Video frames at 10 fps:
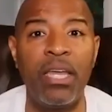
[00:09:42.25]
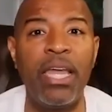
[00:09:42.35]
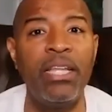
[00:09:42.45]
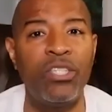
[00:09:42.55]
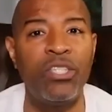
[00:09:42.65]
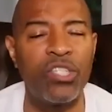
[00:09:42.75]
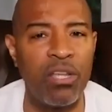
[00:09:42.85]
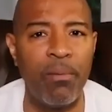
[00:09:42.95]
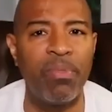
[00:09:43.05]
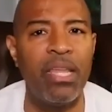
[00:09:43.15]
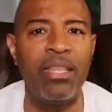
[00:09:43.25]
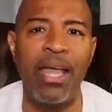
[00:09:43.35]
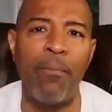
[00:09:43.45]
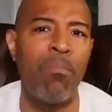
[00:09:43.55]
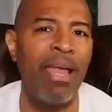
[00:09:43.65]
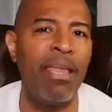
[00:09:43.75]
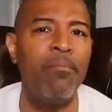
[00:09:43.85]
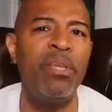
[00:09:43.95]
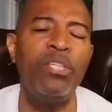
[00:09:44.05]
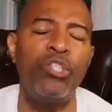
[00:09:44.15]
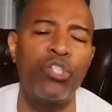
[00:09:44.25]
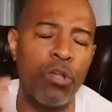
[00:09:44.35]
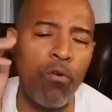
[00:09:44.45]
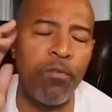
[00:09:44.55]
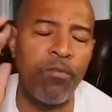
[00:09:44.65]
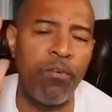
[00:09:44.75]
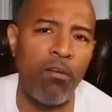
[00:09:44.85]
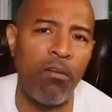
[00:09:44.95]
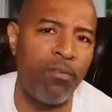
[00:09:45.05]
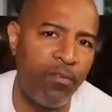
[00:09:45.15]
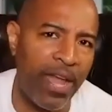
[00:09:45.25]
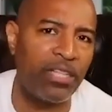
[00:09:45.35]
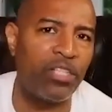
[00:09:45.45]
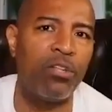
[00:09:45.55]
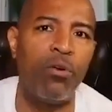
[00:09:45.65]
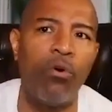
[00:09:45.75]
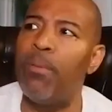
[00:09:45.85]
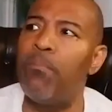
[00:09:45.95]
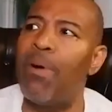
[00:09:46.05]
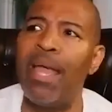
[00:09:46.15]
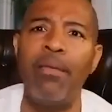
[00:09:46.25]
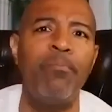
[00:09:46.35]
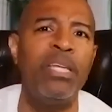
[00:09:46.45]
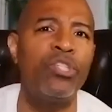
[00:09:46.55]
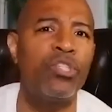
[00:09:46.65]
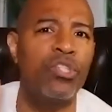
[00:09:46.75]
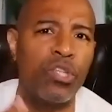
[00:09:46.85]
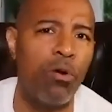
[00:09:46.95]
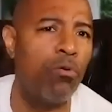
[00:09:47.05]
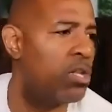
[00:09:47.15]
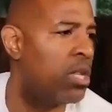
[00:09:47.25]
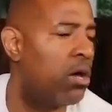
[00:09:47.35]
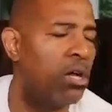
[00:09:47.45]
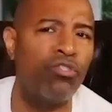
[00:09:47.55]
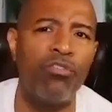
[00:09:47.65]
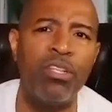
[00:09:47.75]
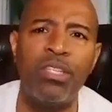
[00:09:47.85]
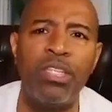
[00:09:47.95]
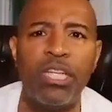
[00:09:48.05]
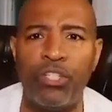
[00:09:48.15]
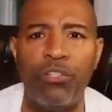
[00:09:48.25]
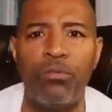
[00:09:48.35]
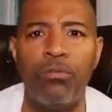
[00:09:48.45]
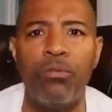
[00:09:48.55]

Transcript: in something that might be so far-fetched, or it might yeah. be so non-traditional,